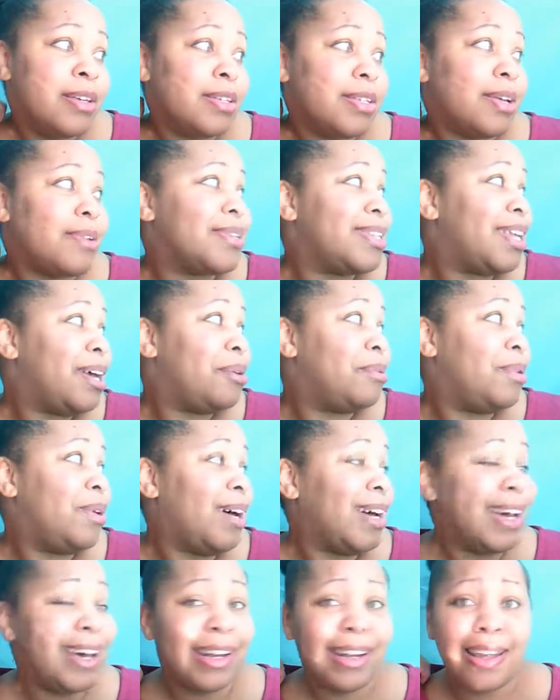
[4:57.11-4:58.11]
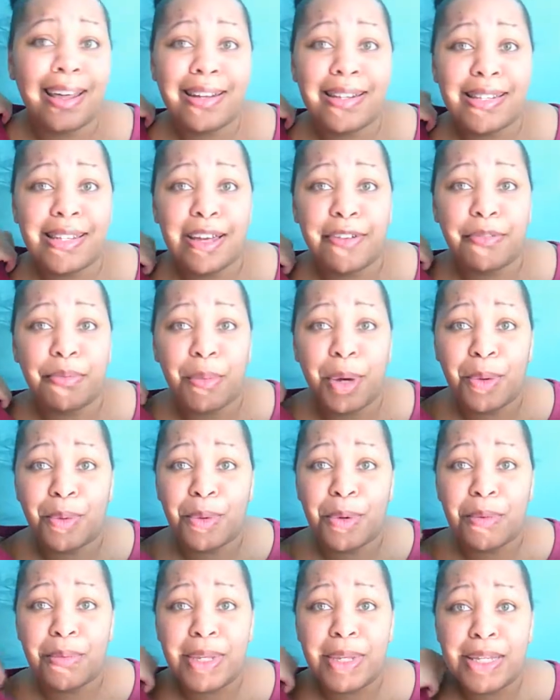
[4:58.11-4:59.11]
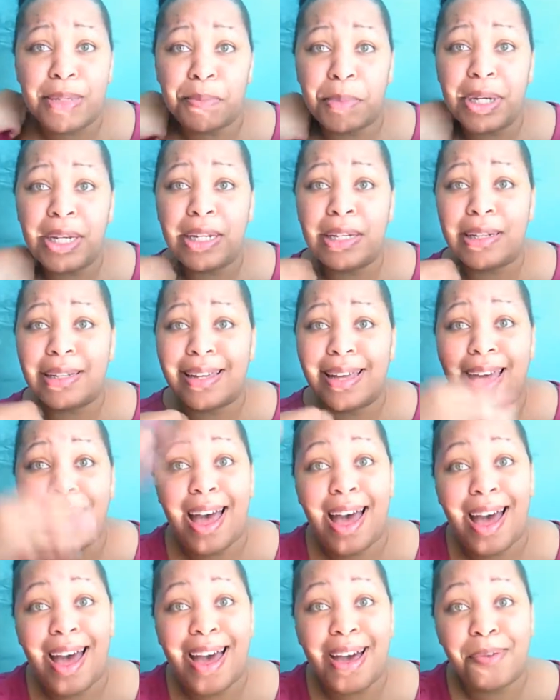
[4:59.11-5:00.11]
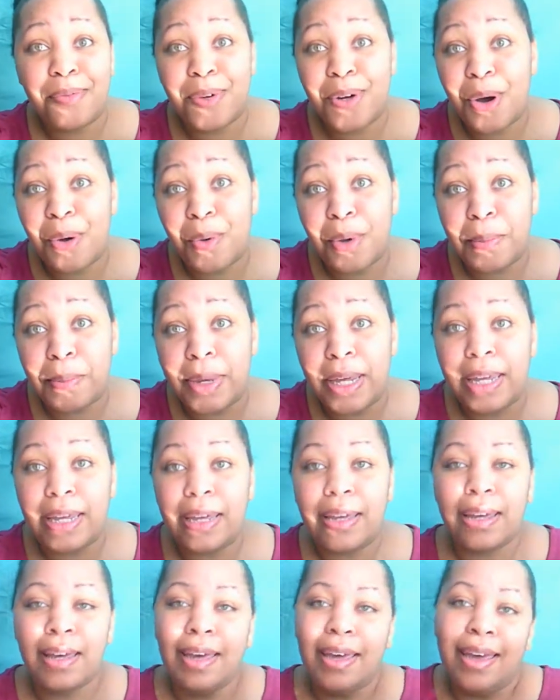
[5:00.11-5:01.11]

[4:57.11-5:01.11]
so I was like, well, I got a lot of stuff in my room that's pink, I will go with pink.